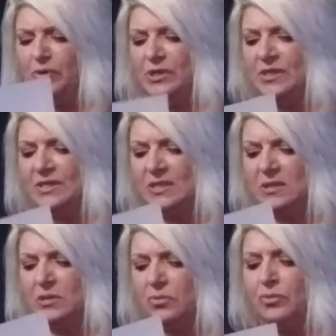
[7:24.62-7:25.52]
with this
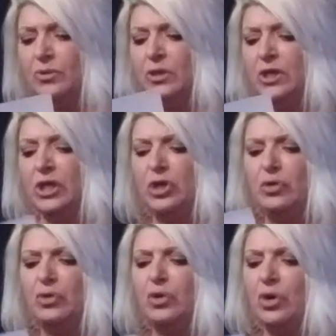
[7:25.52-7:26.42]
really
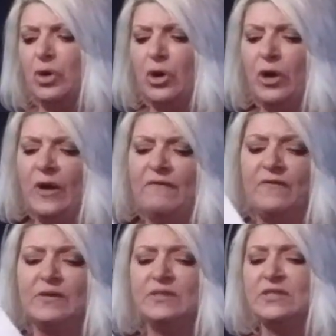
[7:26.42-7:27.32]
cute girl. I
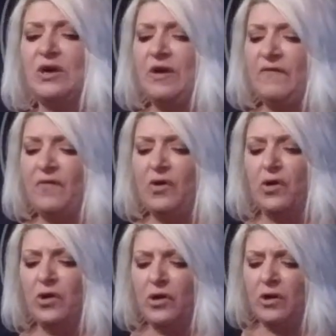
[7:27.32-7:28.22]
feel sorry for
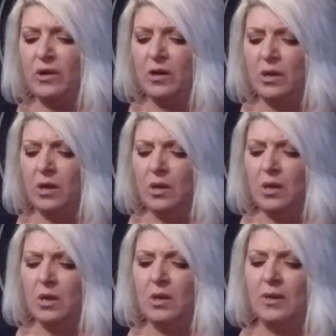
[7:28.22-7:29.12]
her.
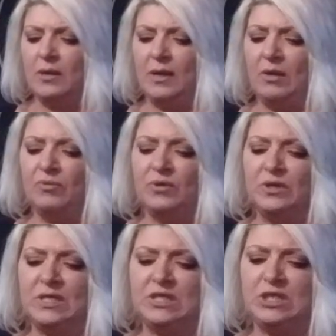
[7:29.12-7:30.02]
I
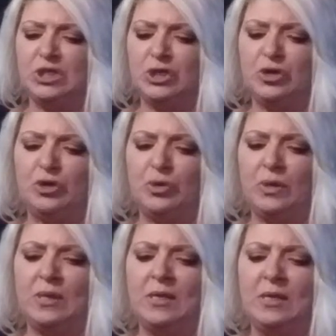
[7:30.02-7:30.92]
really do.
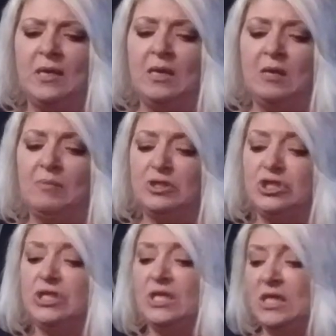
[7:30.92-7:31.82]
She